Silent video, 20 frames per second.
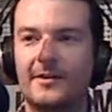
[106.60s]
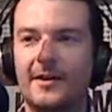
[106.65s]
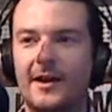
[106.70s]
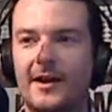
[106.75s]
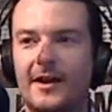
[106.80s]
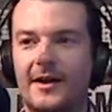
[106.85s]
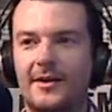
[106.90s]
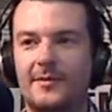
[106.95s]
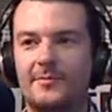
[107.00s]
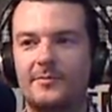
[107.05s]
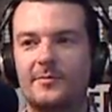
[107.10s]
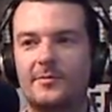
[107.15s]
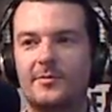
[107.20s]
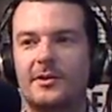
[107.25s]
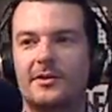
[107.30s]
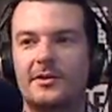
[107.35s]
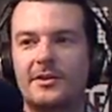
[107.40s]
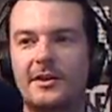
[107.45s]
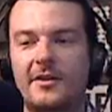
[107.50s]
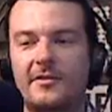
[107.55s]

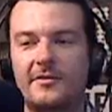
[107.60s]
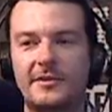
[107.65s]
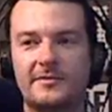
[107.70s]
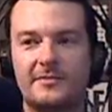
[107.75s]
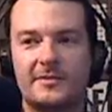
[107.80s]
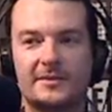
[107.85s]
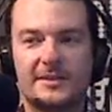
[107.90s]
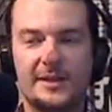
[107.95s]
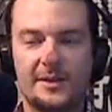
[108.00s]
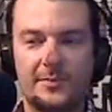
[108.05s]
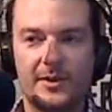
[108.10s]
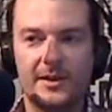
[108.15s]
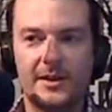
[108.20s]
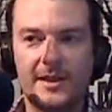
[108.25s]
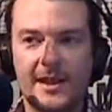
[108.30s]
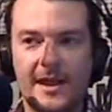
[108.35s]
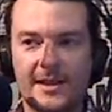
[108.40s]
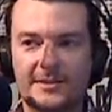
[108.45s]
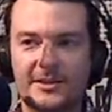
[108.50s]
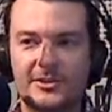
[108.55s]
Where the
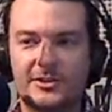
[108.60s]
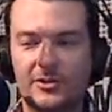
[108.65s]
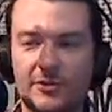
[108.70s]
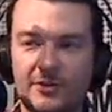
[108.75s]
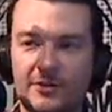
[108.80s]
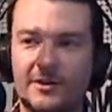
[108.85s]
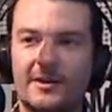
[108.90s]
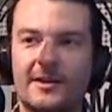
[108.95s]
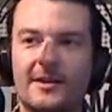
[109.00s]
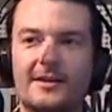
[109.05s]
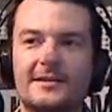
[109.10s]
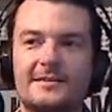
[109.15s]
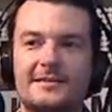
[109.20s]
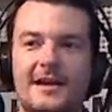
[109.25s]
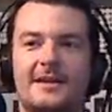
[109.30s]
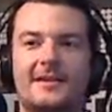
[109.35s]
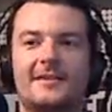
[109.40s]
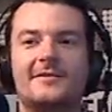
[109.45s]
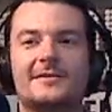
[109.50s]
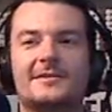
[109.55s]
deputy has to turn it at
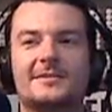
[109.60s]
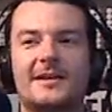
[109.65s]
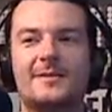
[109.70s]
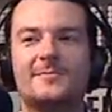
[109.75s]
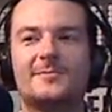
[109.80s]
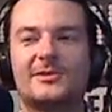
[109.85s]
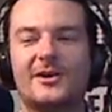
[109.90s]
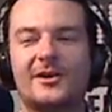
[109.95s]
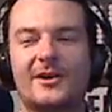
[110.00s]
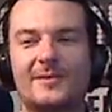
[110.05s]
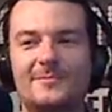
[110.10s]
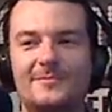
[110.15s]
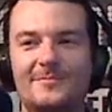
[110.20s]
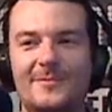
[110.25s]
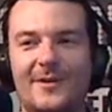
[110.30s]
exactly the same time.